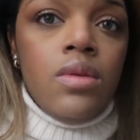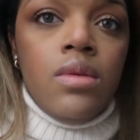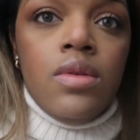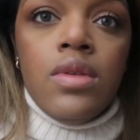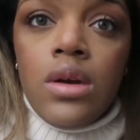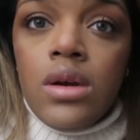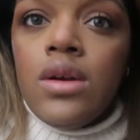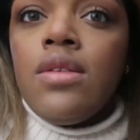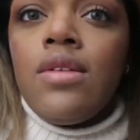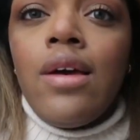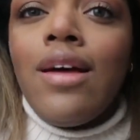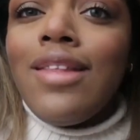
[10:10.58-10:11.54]

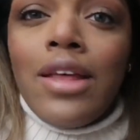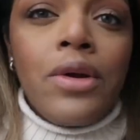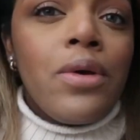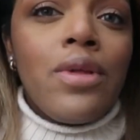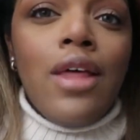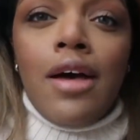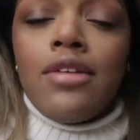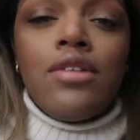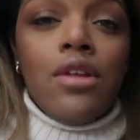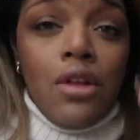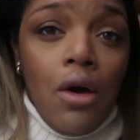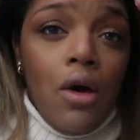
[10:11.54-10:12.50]
seriously, a little lasts
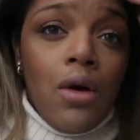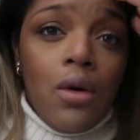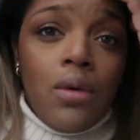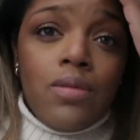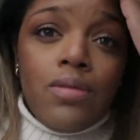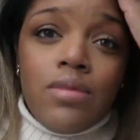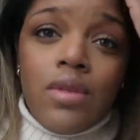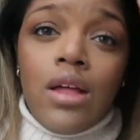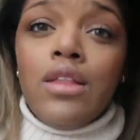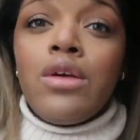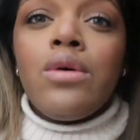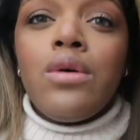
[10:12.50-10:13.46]
a long. A a
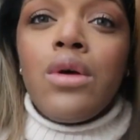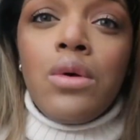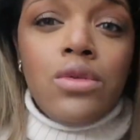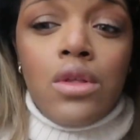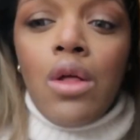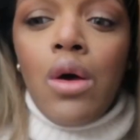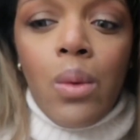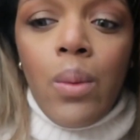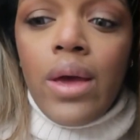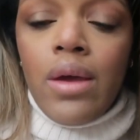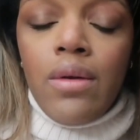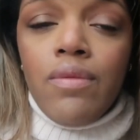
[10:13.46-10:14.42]
little goes a long
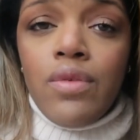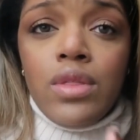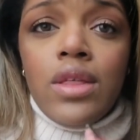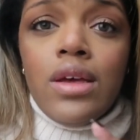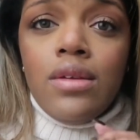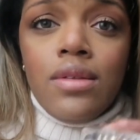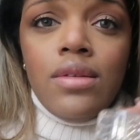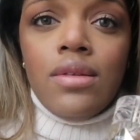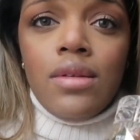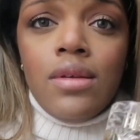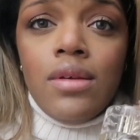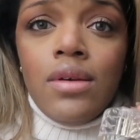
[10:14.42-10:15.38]
way for
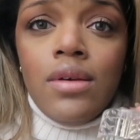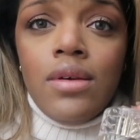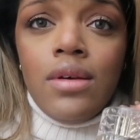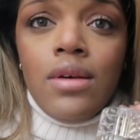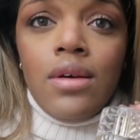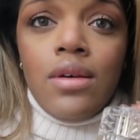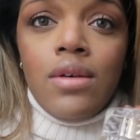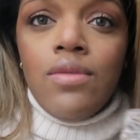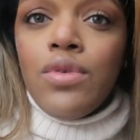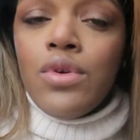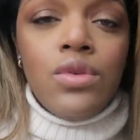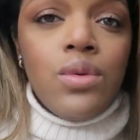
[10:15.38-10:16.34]
this,
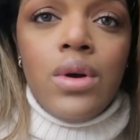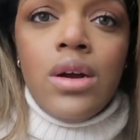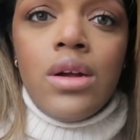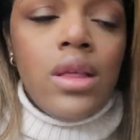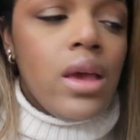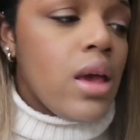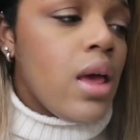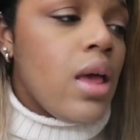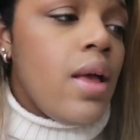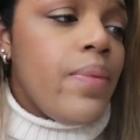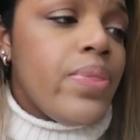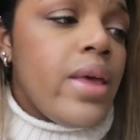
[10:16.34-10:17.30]
for sure. Like,
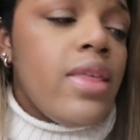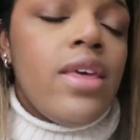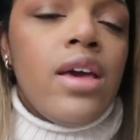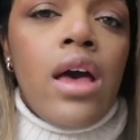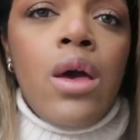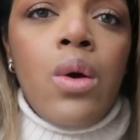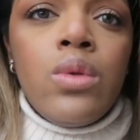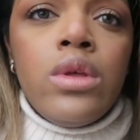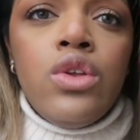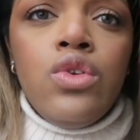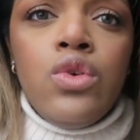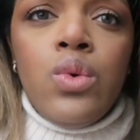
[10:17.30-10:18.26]
I think I
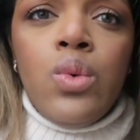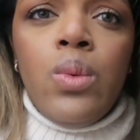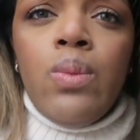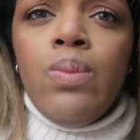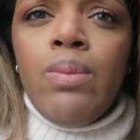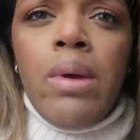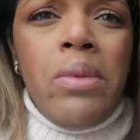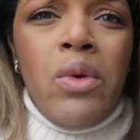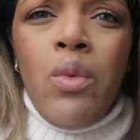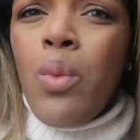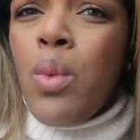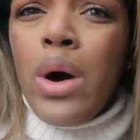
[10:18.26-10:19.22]
only do maybe
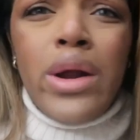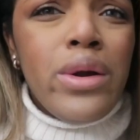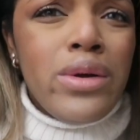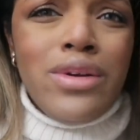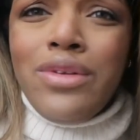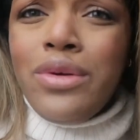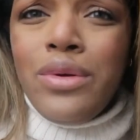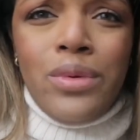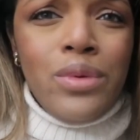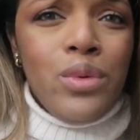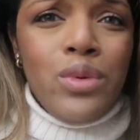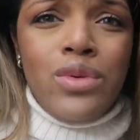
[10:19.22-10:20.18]
one or
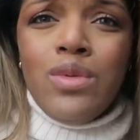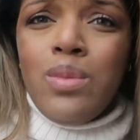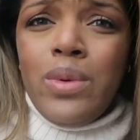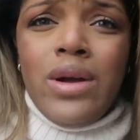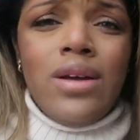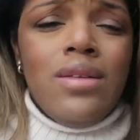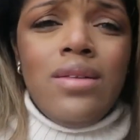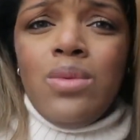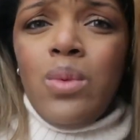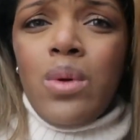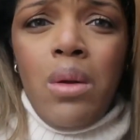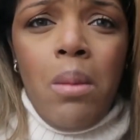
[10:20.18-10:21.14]
two
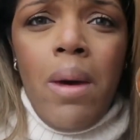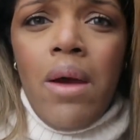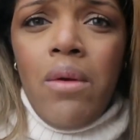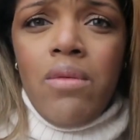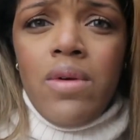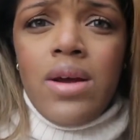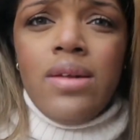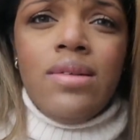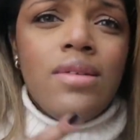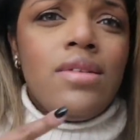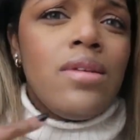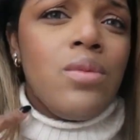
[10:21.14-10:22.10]
spritz, one on my
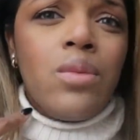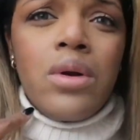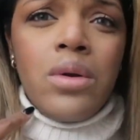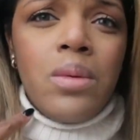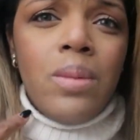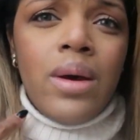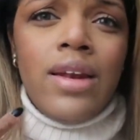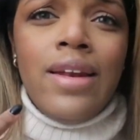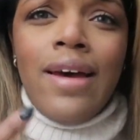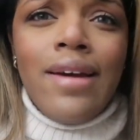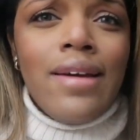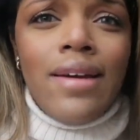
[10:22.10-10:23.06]
wrist and one on my
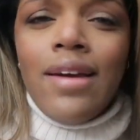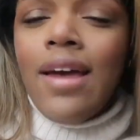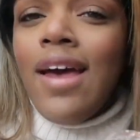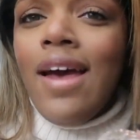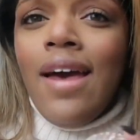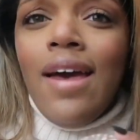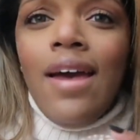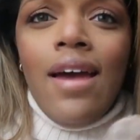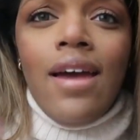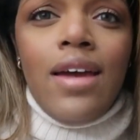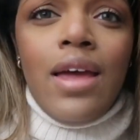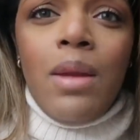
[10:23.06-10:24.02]
neck,
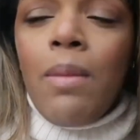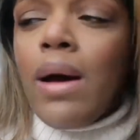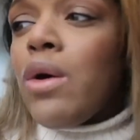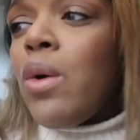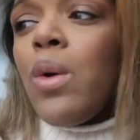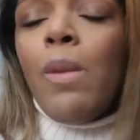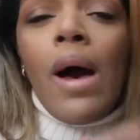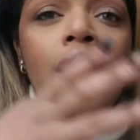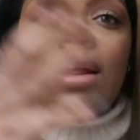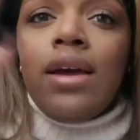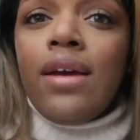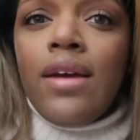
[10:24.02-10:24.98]
and my whole
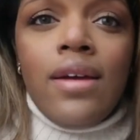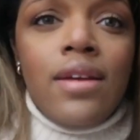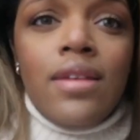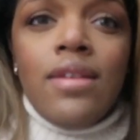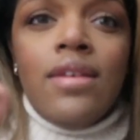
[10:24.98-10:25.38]
body